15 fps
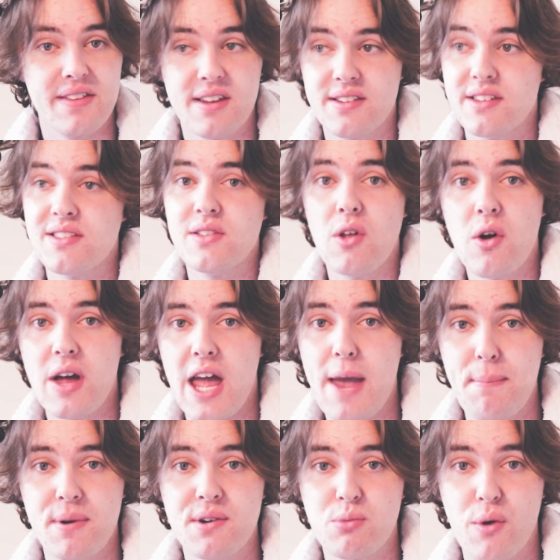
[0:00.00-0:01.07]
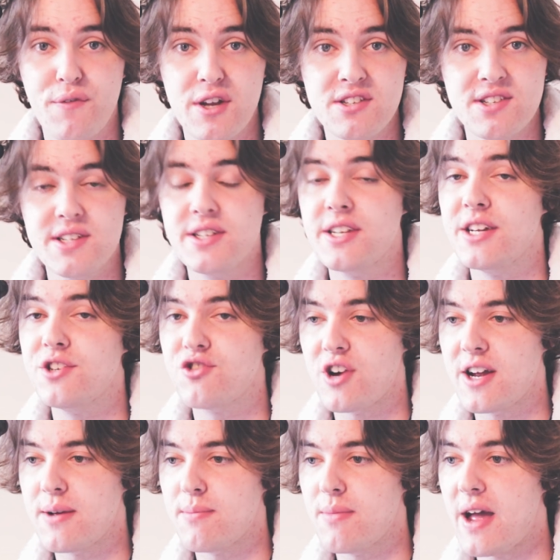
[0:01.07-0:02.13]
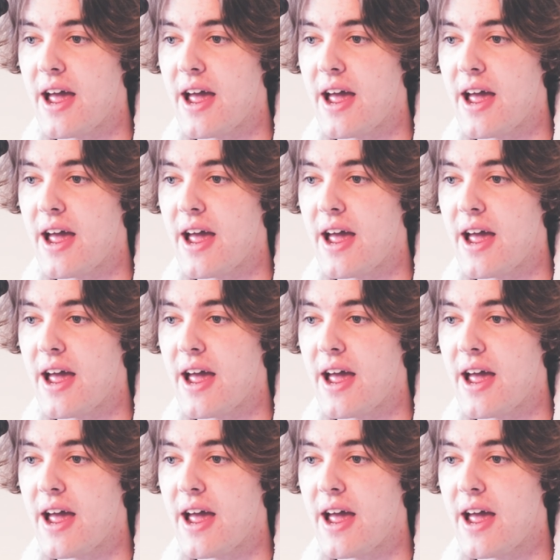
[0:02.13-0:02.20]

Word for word: this has not happened with NCT Dream,